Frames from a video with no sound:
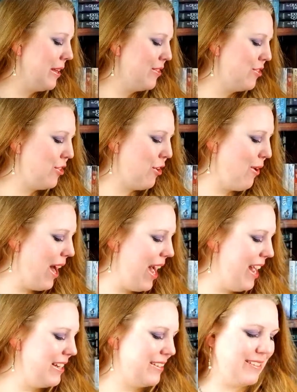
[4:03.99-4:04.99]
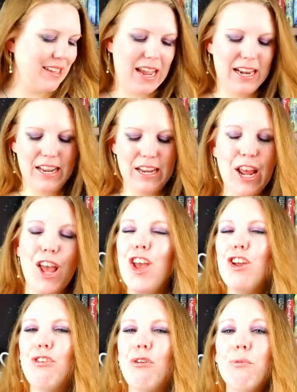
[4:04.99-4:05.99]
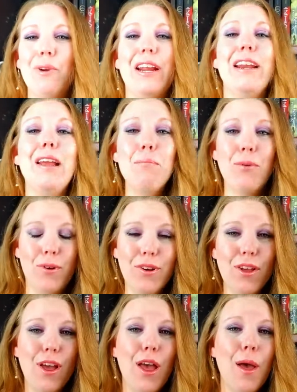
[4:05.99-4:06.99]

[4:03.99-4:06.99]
So I decided to read a book